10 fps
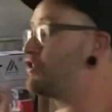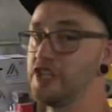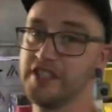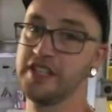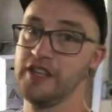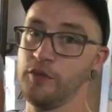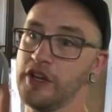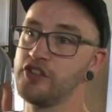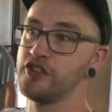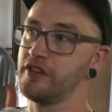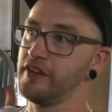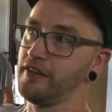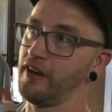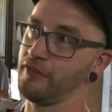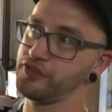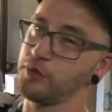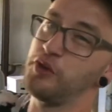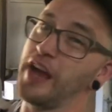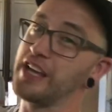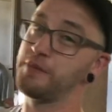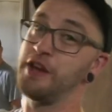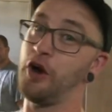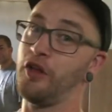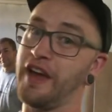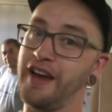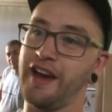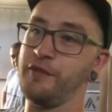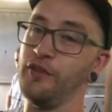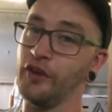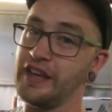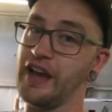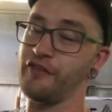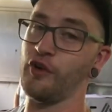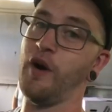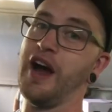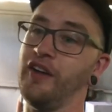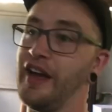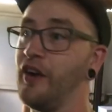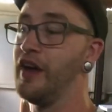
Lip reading: GT, which some of you guys may know that I've been looking at for a while now.